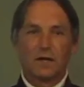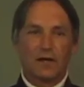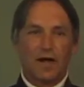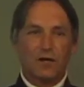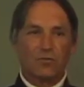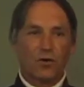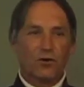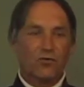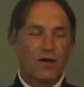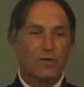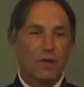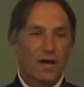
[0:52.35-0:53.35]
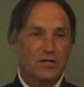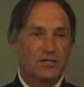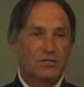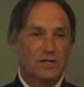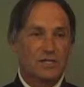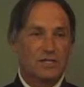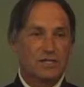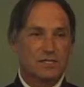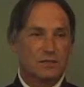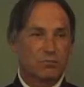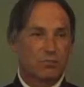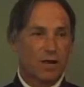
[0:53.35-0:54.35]
I work very much
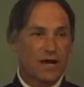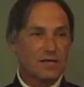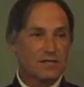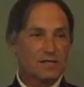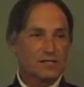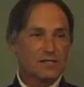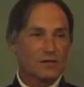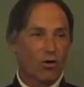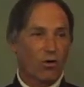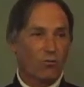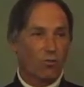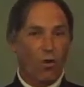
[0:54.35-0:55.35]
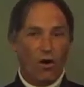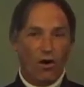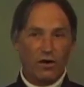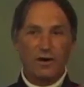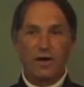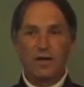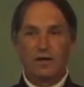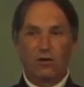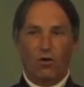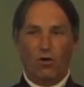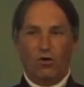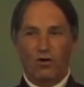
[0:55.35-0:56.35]
with places of war,
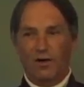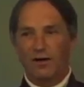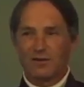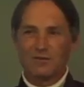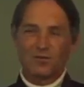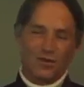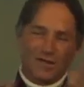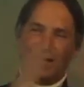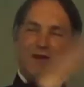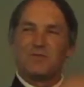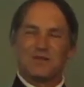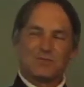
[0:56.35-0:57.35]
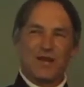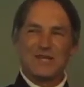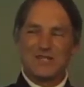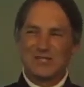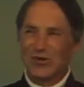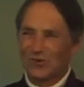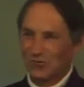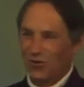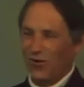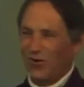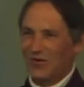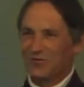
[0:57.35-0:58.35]
or I mean places
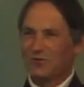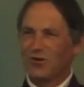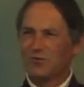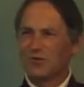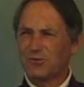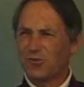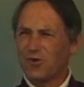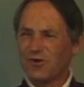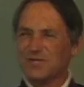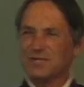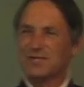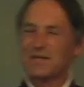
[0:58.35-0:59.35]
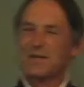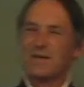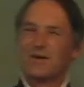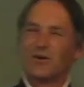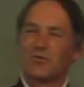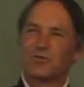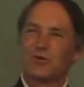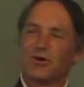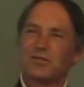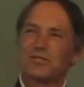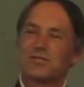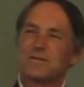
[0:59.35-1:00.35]
of former wars, of
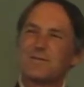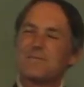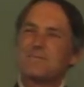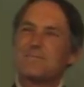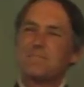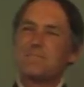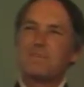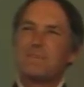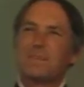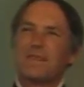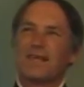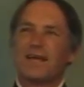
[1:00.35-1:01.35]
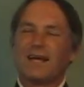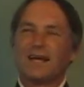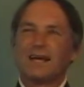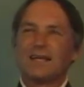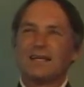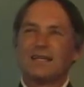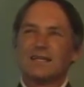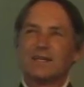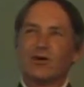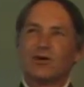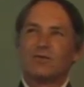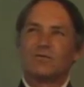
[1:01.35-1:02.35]
course,
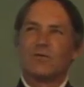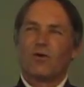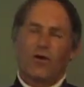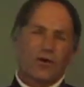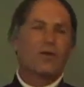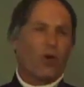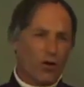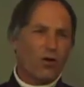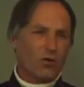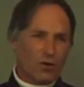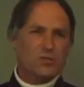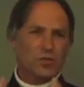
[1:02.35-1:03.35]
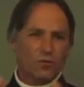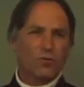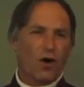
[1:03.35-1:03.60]
or also of